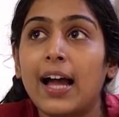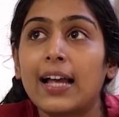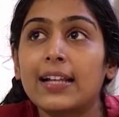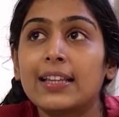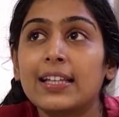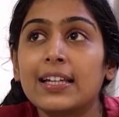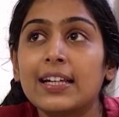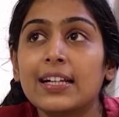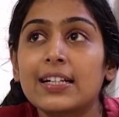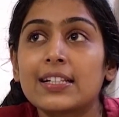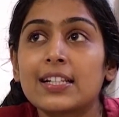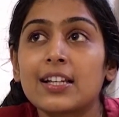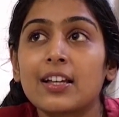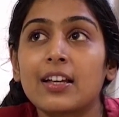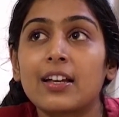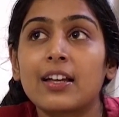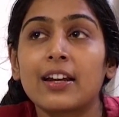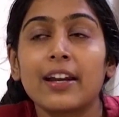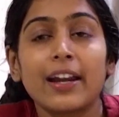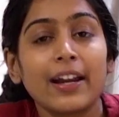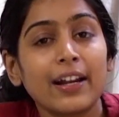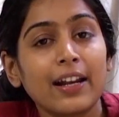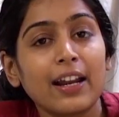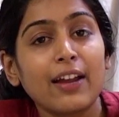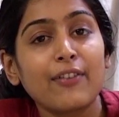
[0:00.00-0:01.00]
I think it's a
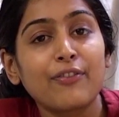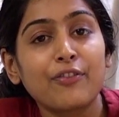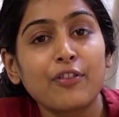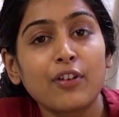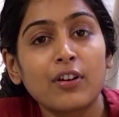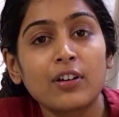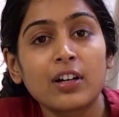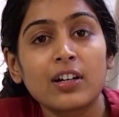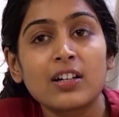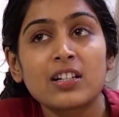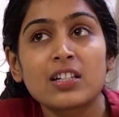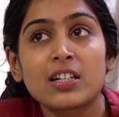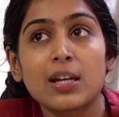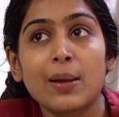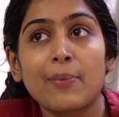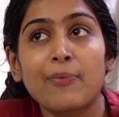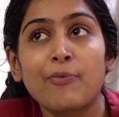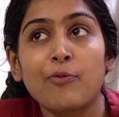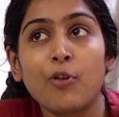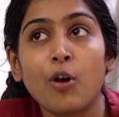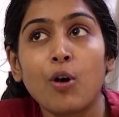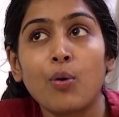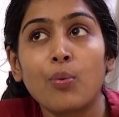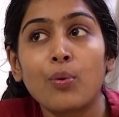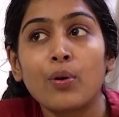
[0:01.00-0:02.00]
great effort and step
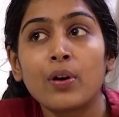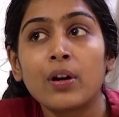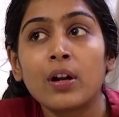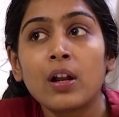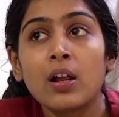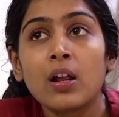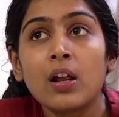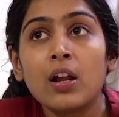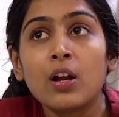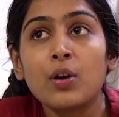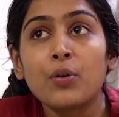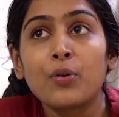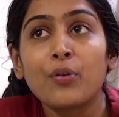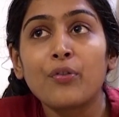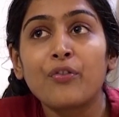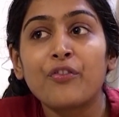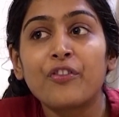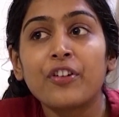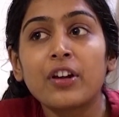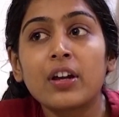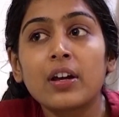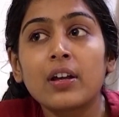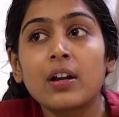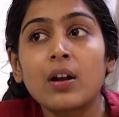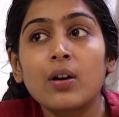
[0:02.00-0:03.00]
forward to
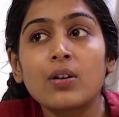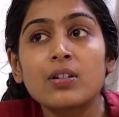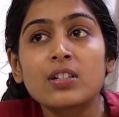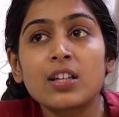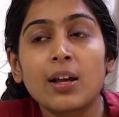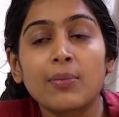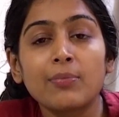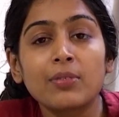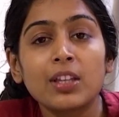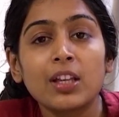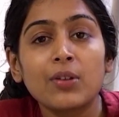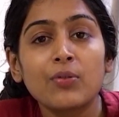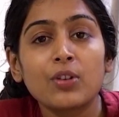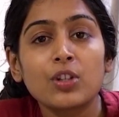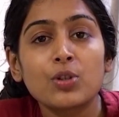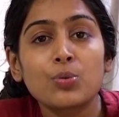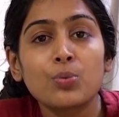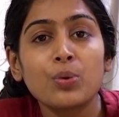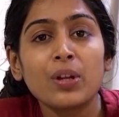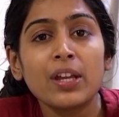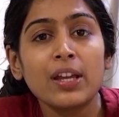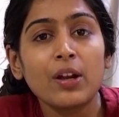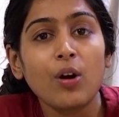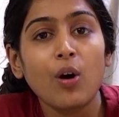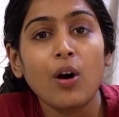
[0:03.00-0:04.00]
figure out something which
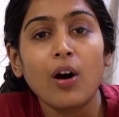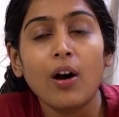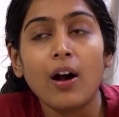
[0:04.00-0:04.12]
we